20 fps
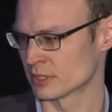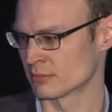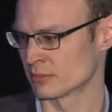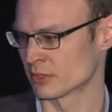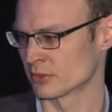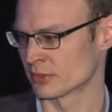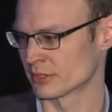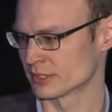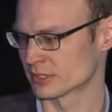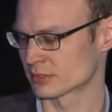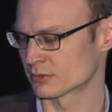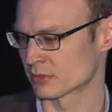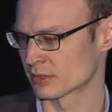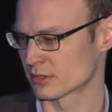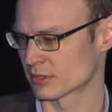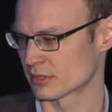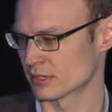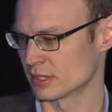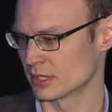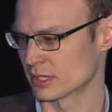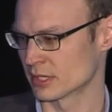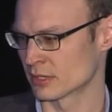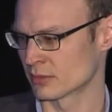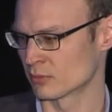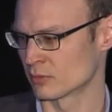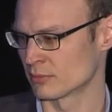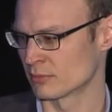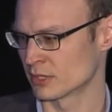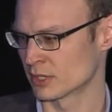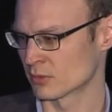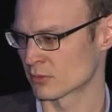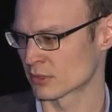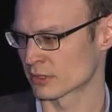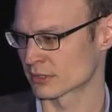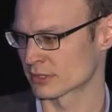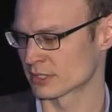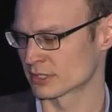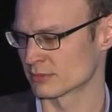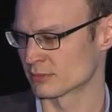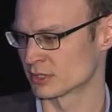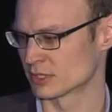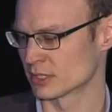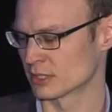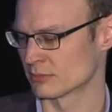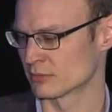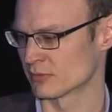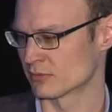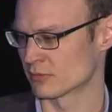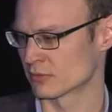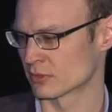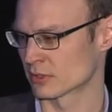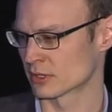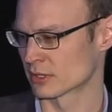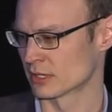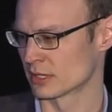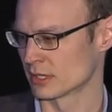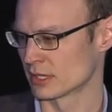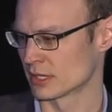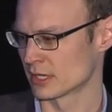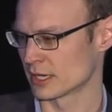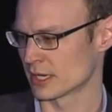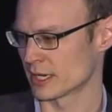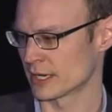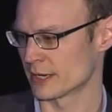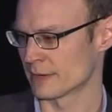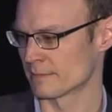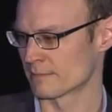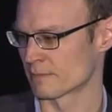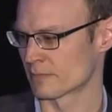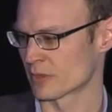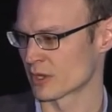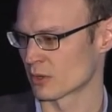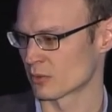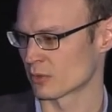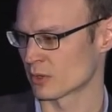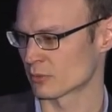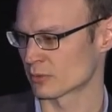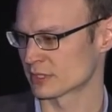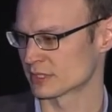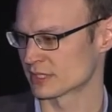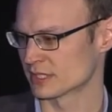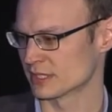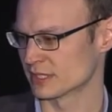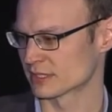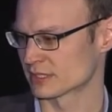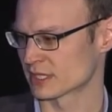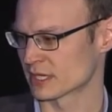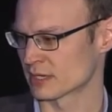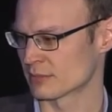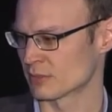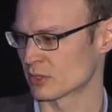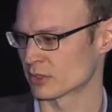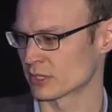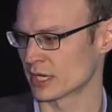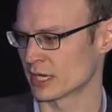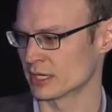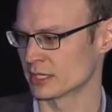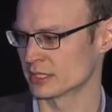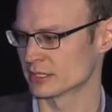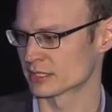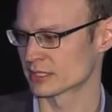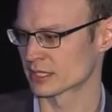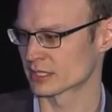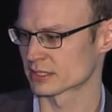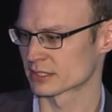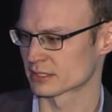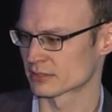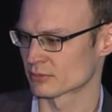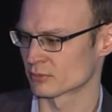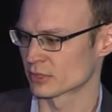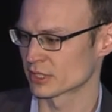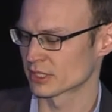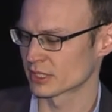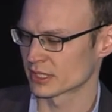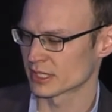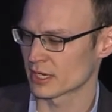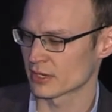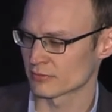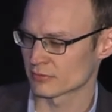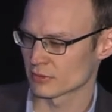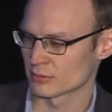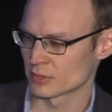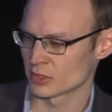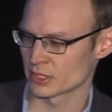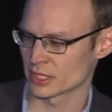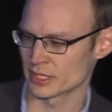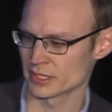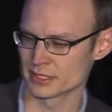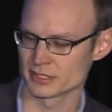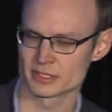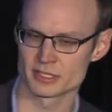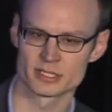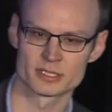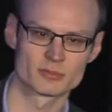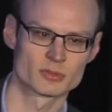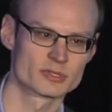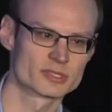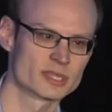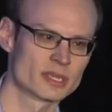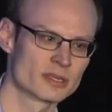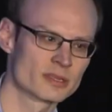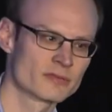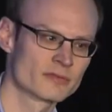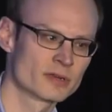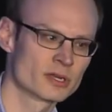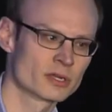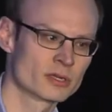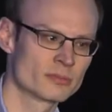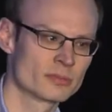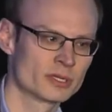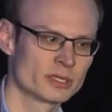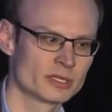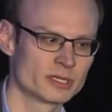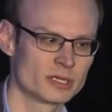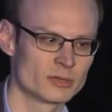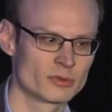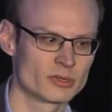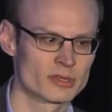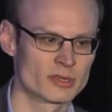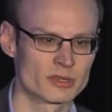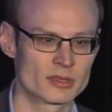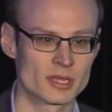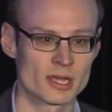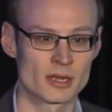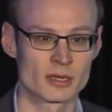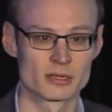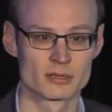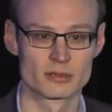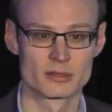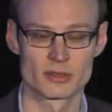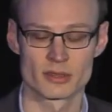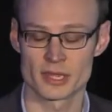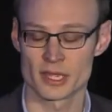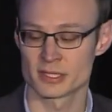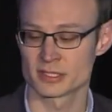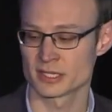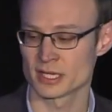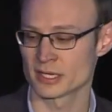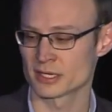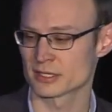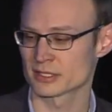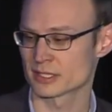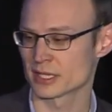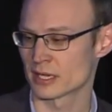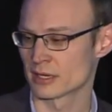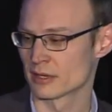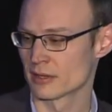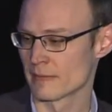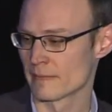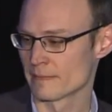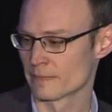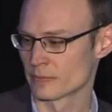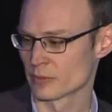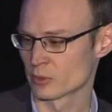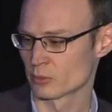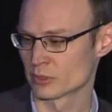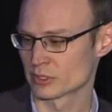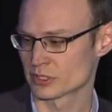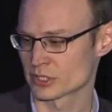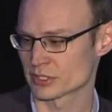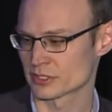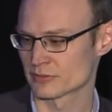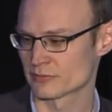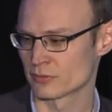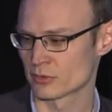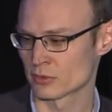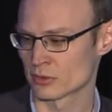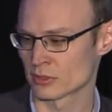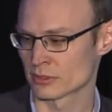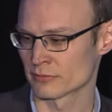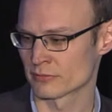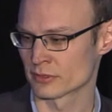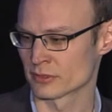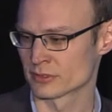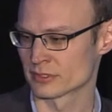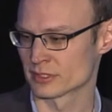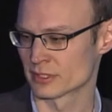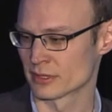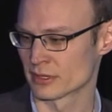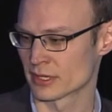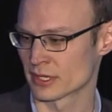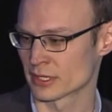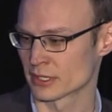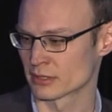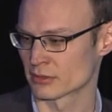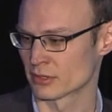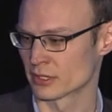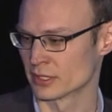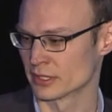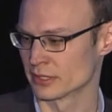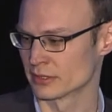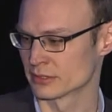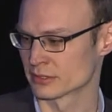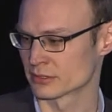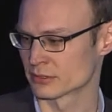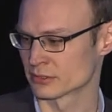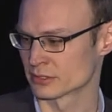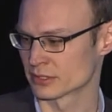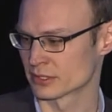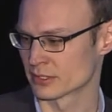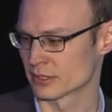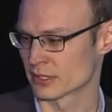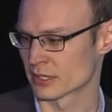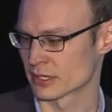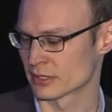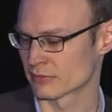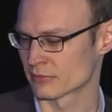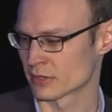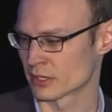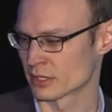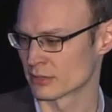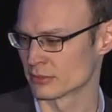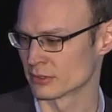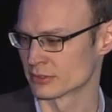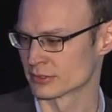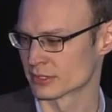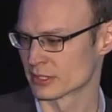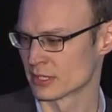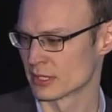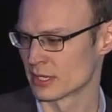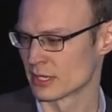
about this with the WBIA work that's been done before. What we see is that we can account for about 86% of the variability within that data set with just 4 of those synthetic gradients or synthetic variables.